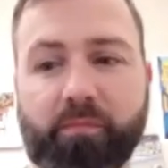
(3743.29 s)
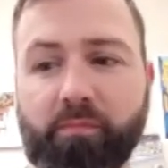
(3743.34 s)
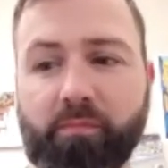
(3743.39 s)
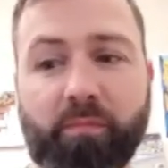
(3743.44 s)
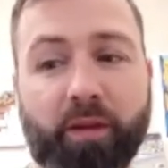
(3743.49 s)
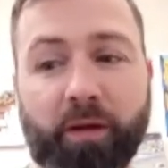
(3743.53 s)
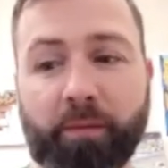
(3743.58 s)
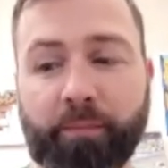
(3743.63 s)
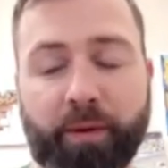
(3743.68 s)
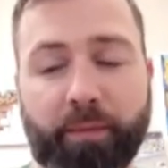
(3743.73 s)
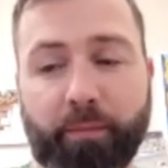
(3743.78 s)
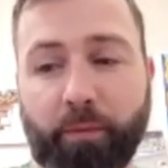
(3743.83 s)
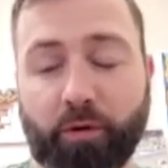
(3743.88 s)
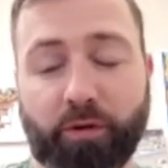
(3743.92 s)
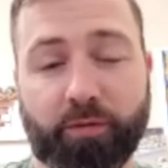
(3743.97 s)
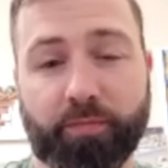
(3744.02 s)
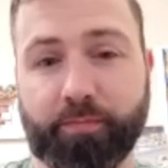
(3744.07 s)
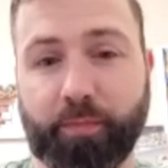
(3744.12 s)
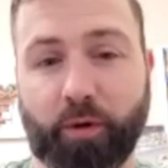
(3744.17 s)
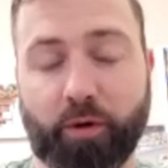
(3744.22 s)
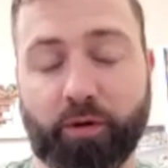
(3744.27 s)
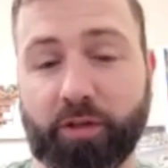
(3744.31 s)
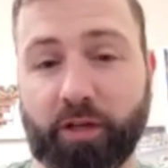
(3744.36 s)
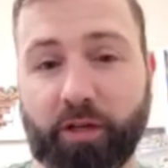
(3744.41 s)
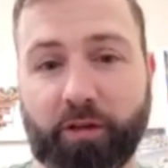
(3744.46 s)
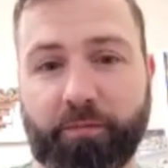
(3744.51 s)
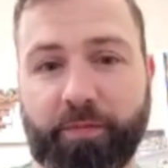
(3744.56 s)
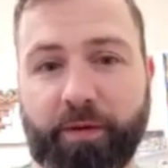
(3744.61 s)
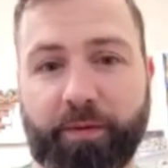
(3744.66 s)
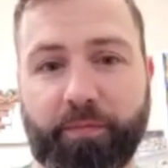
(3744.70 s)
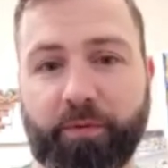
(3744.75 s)
Yeah. But most most
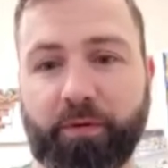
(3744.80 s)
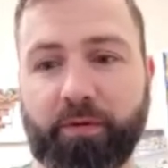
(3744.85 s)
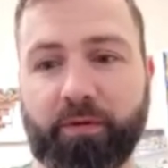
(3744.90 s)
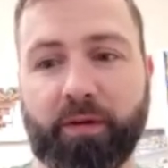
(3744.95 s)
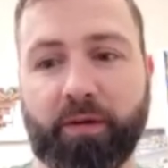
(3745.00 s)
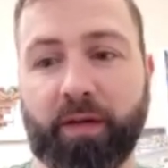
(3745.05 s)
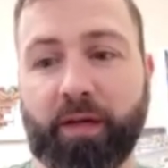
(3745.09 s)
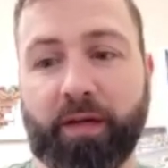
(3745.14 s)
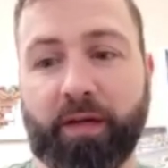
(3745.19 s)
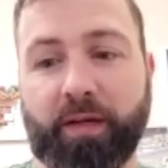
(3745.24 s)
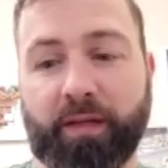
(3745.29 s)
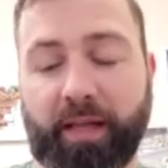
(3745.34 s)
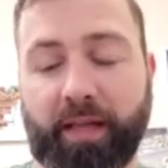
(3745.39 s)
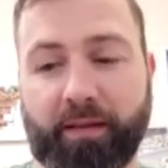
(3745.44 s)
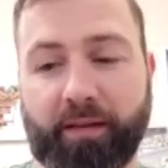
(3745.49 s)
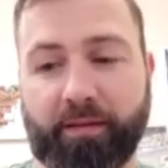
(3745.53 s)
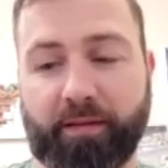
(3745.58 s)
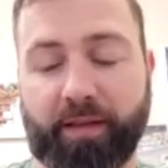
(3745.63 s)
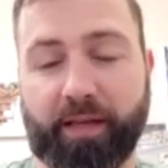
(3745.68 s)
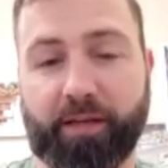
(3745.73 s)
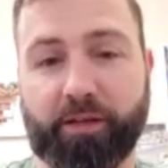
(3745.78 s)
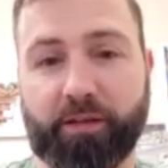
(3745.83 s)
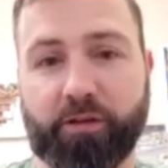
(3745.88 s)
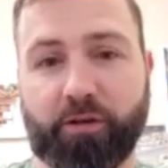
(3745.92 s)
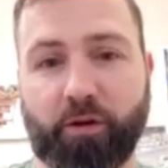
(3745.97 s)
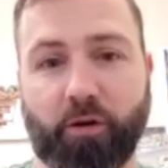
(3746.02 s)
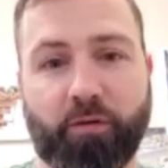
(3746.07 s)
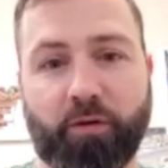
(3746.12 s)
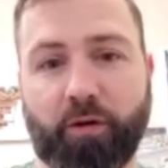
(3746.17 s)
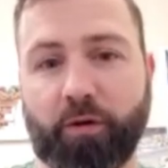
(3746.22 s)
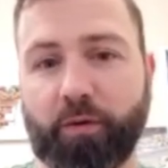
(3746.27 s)
other people, they they just
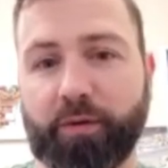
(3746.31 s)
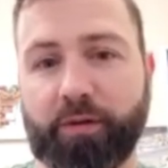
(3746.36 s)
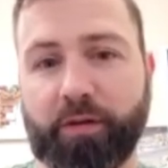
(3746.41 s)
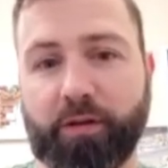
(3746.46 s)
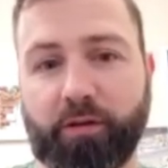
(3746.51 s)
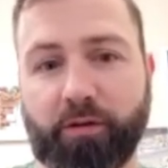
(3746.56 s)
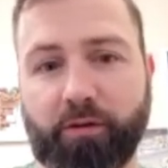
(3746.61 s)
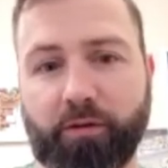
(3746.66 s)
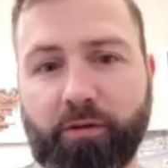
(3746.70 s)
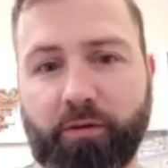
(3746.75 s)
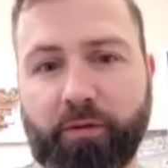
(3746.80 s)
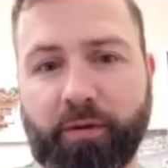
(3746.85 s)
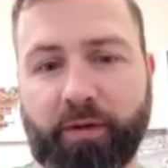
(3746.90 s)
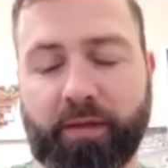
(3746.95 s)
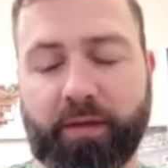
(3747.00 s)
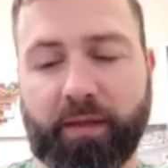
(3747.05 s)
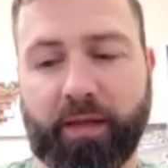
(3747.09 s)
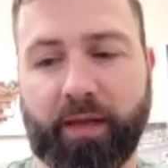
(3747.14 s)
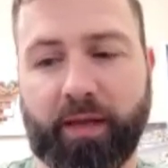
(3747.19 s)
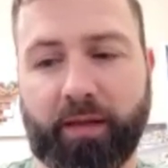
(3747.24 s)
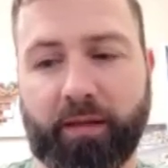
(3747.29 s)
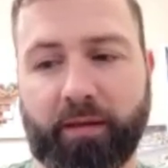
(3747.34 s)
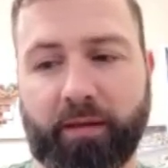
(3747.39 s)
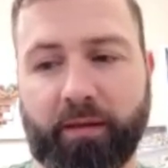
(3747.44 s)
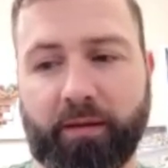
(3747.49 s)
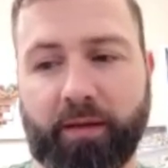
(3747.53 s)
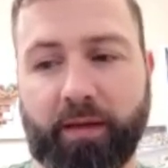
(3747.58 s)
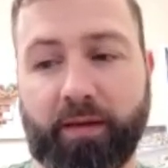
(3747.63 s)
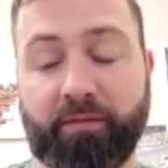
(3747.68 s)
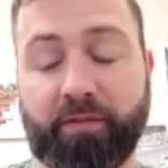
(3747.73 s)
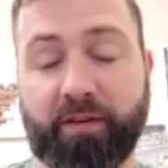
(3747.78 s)
don't know what to do, and and
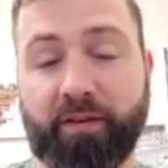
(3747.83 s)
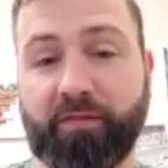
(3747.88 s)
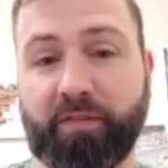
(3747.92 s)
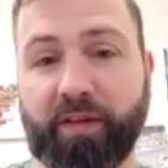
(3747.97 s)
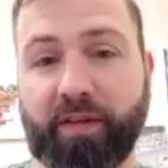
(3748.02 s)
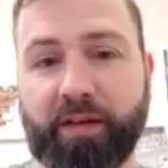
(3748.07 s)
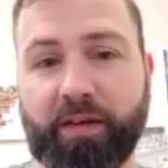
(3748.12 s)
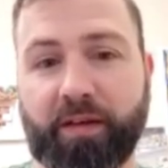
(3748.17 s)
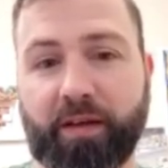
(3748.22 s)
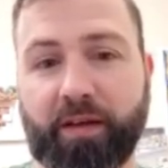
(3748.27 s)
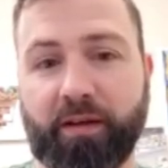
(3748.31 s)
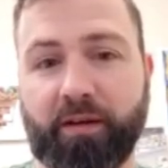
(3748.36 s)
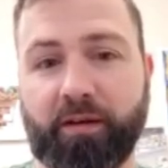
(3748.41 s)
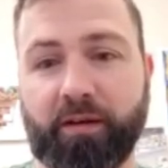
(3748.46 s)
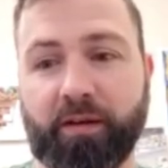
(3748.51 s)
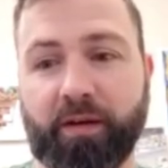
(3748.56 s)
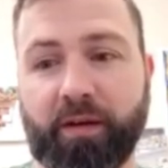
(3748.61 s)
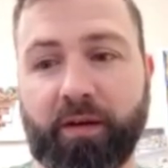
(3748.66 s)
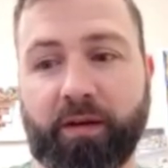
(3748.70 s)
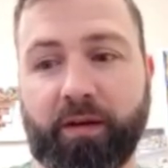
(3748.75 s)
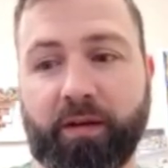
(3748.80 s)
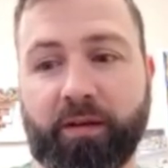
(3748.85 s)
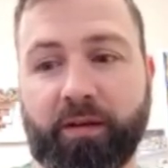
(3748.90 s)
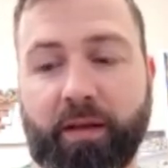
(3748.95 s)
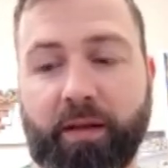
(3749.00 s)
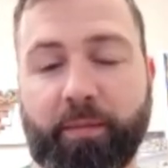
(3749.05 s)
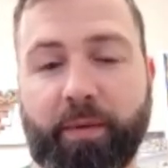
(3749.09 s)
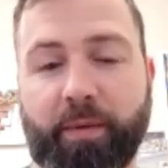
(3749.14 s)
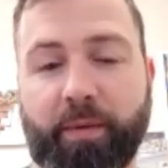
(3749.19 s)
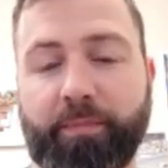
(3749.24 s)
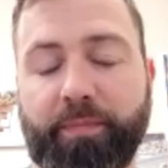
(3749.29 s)
even if they did, they
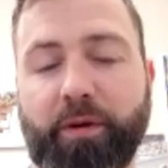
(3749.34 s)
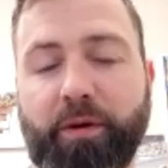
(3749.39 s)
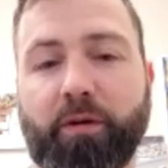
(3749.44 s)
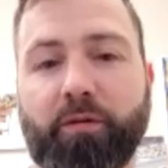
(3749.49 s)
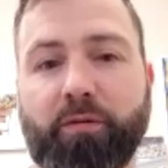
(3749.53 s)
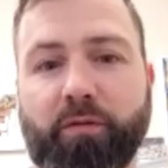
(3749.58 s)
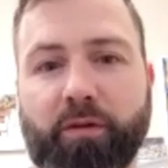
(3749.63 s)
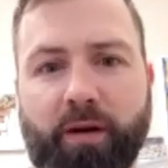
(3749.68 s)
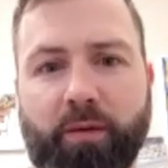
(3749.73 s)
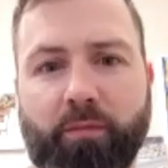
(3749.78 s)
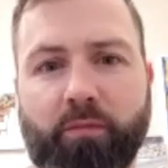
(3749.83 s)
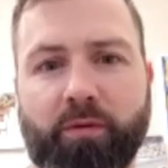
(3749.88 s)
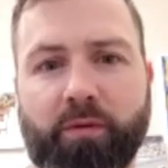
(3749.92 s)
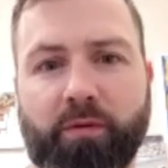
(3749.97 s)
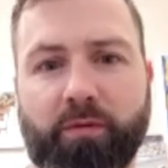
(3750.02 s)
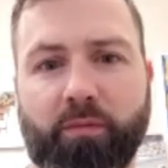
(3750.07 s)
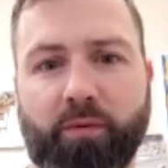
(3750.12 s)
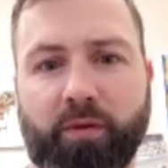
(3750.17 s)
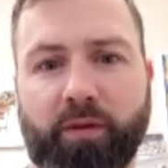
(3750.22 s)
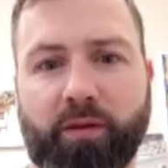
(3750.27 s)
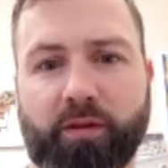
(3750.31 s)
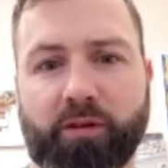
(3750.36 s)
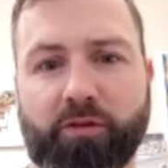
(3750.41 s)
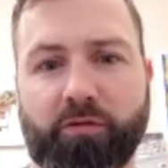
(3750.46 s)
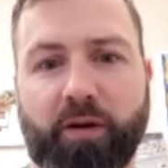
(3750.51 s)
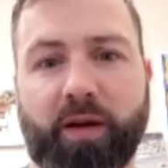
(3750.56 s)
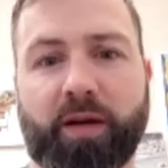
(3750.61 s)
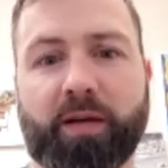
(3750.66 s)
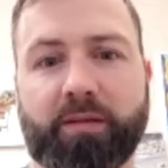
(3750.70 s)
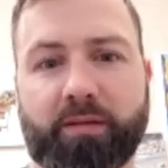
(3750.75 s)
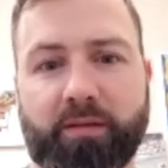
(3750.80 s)
might be overcome with with the
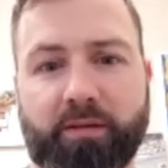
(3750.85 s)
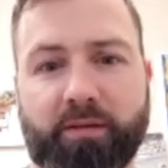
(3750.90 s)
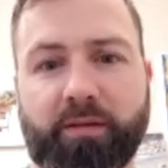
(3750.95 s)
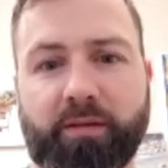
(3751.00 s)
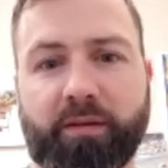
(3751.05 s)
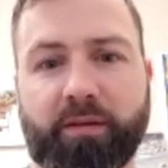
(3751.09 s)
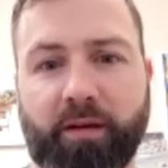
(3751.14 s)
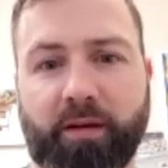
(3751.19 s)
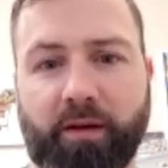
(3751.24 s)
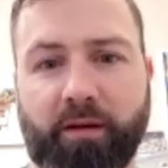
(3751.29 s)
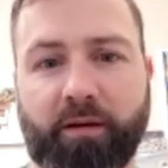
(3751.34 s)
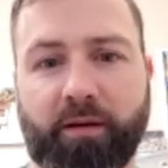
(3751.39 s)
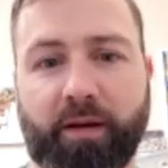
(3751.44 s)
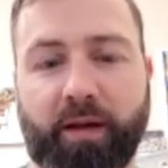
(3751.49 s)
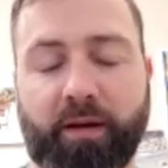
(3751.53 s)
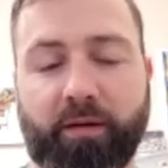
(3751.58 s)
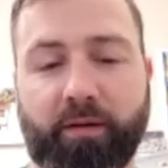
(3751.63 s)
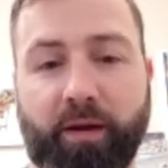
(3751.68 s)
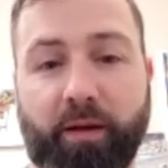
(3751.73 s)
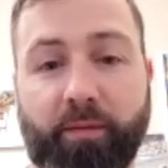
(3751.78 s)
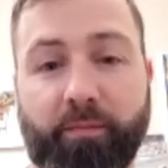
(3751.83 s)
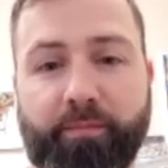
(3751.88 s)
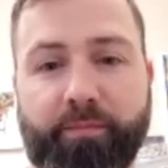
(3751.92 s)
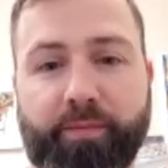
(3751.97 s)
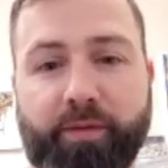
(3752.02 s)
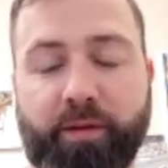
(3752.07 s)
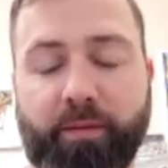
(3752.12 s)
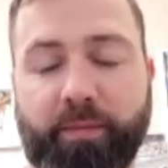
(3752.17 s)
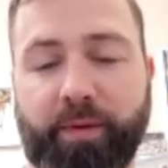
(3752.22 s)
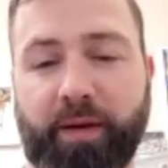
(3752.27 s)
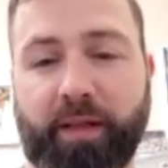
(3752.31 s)
stress, you know. And and, and
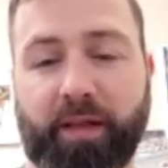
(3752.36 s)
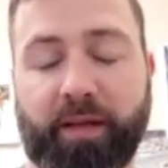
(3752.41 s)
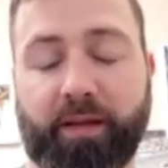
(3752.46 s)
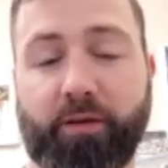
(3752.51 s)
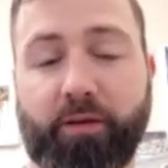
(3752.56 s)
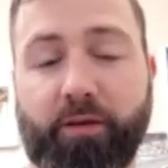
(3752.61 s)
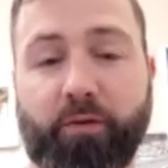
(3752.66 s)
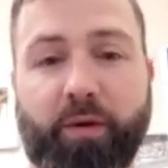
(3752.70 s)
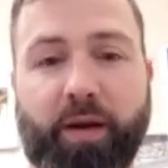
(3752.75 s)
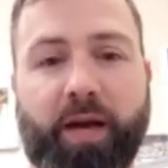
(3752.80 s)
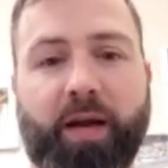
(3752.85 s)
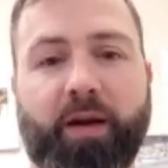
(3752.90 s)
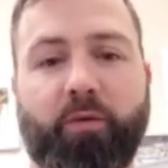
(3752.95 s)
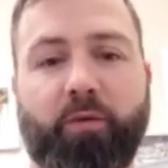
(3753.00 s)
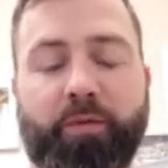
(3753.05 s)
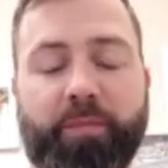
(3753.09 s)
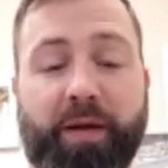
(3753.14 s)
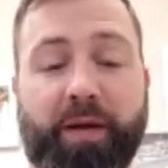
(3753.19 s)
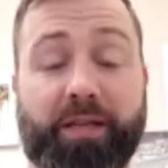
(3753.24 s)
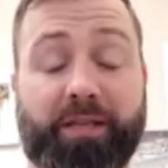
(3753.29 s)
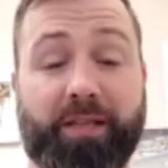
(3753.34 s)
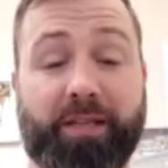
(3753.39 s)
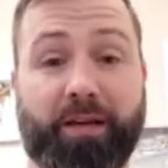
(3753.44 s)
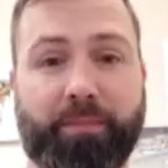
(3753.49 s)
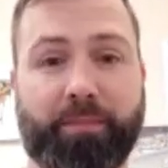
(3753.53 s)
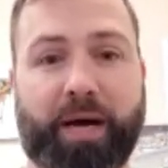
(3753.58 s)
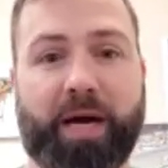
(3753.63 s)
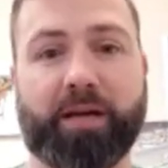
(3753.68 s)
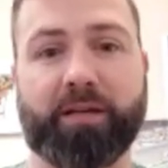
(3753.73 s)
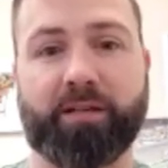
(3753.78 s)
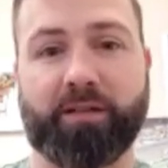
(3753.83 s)
somebody like you and I, we might see a
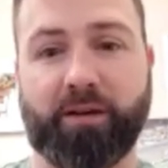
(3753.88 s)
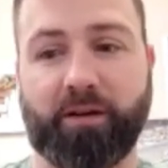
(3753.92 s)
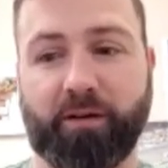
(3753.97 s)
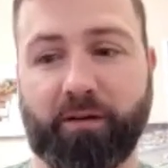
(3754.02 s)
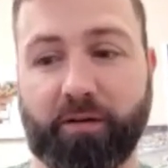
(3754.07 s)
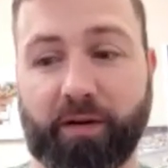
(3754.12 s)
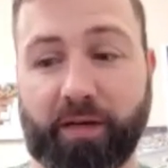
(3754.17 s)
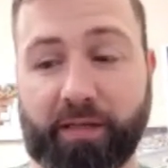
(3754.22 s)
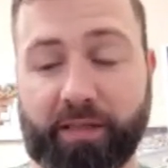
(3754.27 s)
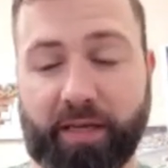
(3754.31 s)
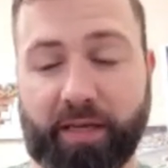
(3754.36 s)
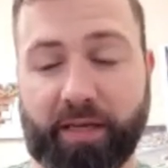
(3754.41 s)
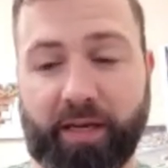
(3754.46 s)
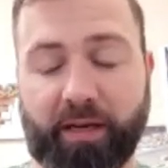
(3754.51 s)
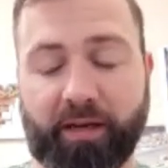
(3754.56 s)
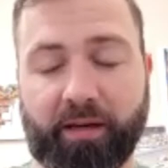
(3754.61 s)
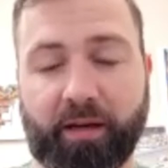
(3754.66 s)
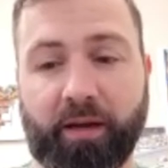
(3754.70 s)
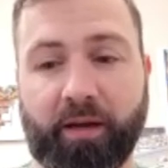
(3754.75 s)
box cutter as like,